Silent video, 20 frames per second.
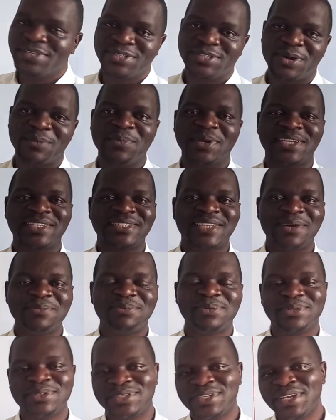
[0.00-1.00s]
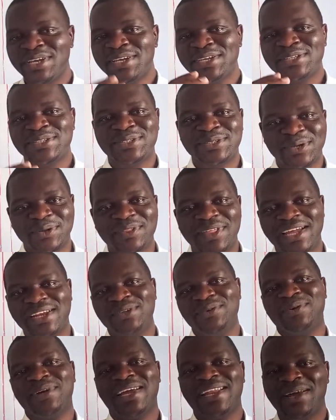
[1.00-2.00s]
some examples so that
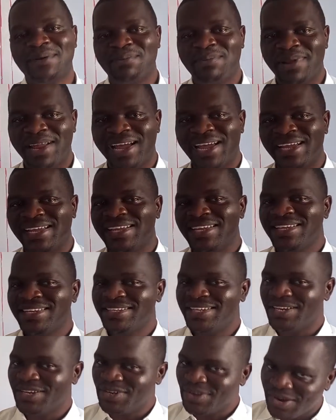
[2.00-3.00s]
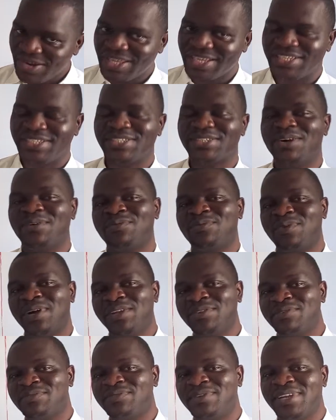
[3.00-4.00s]
you can apply the knowledge of
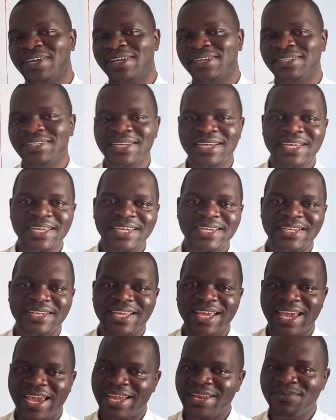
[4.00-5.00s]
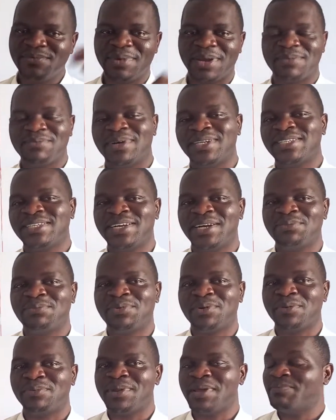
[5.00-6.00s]
what you've learned in any mathematical
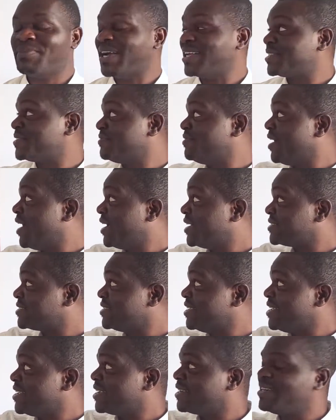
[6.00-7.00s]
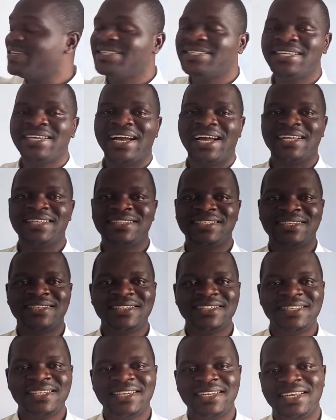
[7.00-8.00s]
problem as far as increasing and
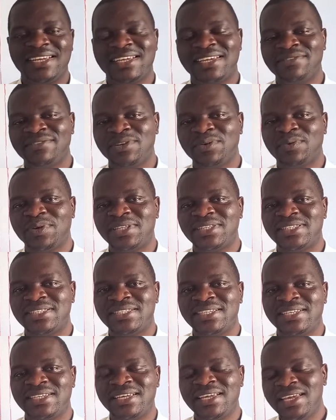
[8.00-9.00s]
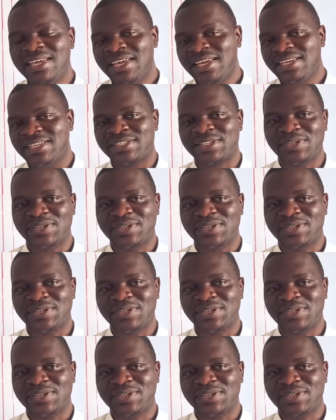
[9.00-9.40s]
decreasing in a given quantity is